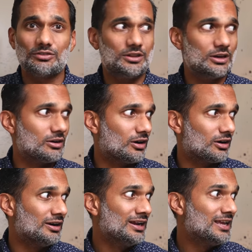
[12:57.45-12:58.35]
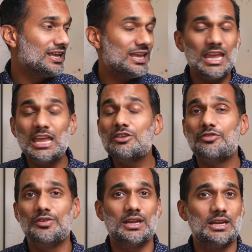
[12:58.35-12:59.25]
There are
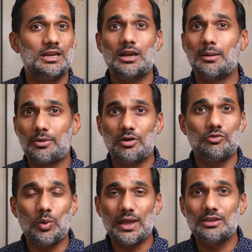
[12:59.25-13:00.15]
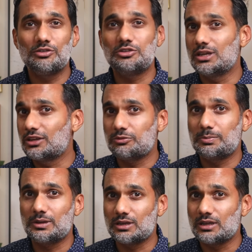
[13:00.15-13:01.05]
infinite number of ways to
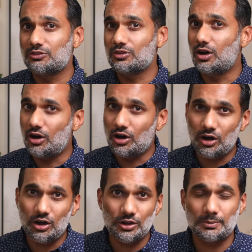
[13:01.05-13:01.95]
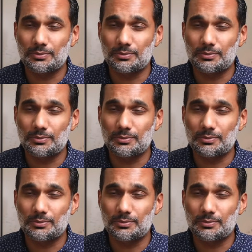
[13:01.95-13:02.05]
experience all the